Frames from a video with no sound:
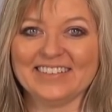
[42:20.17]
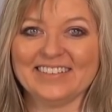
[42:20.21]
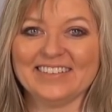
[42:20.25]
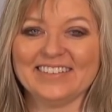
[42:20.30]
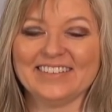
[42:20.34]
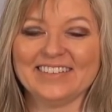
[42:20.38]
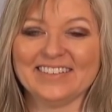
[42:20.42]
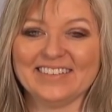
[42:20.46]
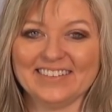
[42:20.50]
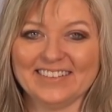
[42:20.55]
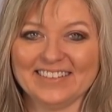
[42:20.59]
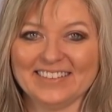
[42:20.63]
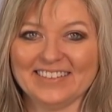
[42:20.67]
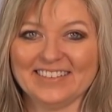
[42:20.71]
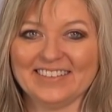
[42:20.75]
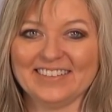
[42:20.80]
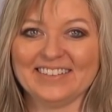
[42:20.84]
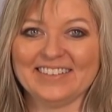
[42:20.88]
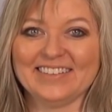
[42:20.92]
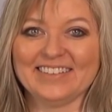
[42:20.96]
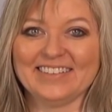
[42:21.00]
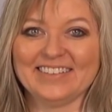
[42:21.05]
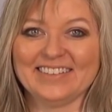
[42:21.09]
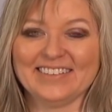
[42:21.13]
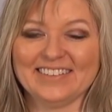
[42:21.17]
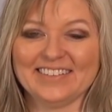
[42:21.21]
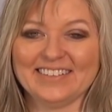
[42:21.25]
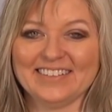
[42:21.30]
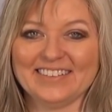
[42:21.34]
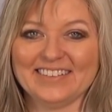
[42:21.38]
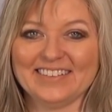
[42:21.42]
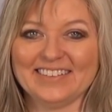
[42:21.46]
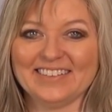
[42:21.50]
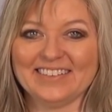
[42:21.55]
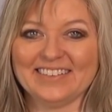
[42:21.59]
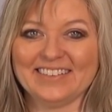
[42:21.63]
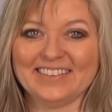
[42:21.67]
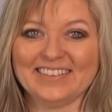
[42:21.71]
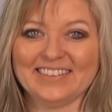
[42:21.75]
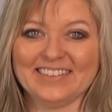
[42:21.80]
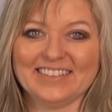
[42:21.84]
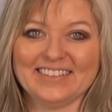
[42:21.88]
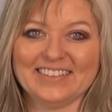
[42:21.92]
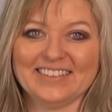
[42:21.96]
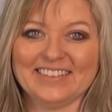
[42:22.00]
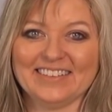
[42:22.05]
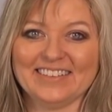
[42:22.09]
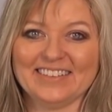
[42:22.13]

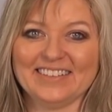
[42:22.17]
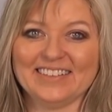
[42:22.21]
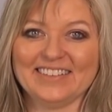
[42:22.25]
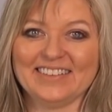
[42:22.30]
(silent)